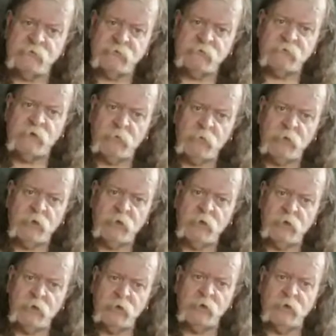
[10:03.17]
from
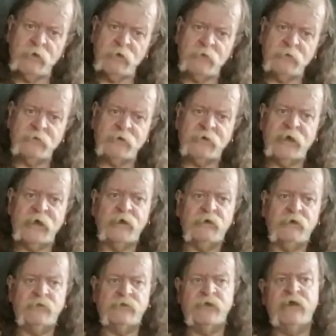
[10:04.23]
the
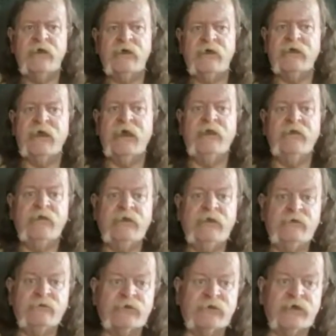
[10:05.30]
gallows. Again, these
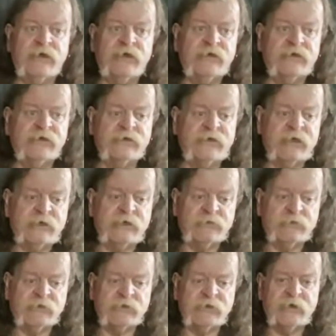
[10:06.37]
were seen as
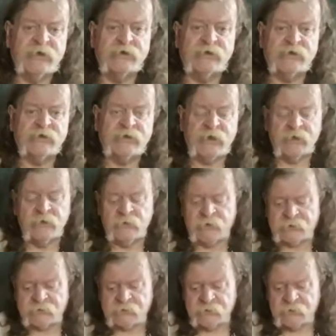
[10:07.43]
talismans against
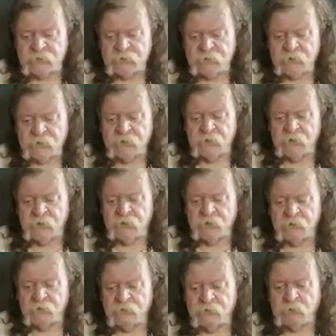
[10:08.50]
illness.
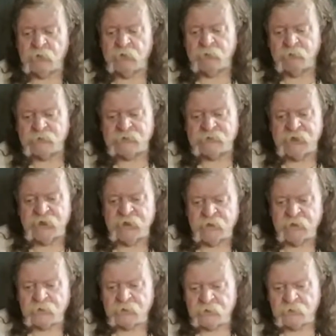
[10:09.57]
The body was then
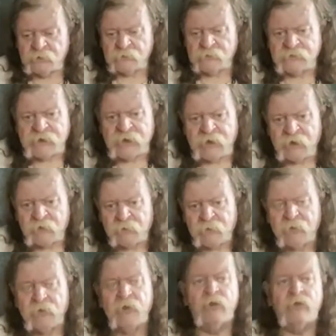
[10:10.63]
cut down,
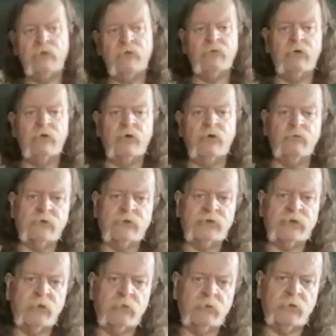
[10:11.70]
the rope was
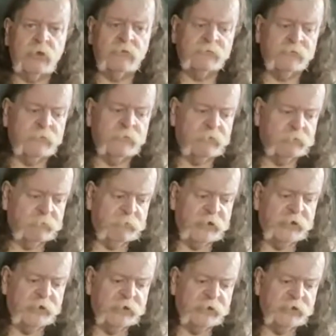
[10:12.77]
sold off,
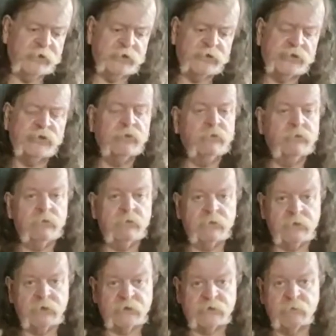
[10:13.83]
penny an inch, and
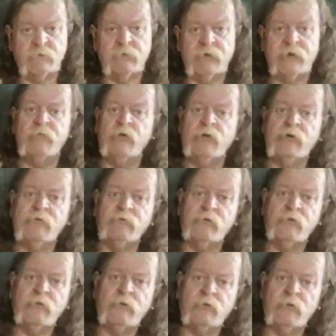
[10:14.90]
that's where we get money for
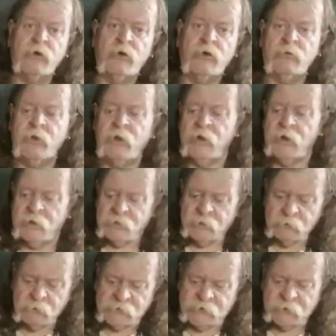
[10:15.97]
old rope. They
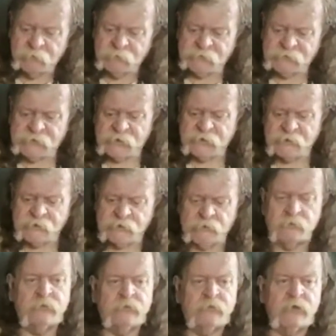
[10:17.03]
would then be taken
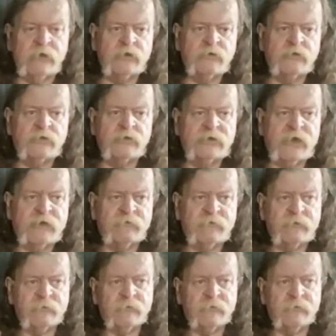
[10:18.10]
to the local tavern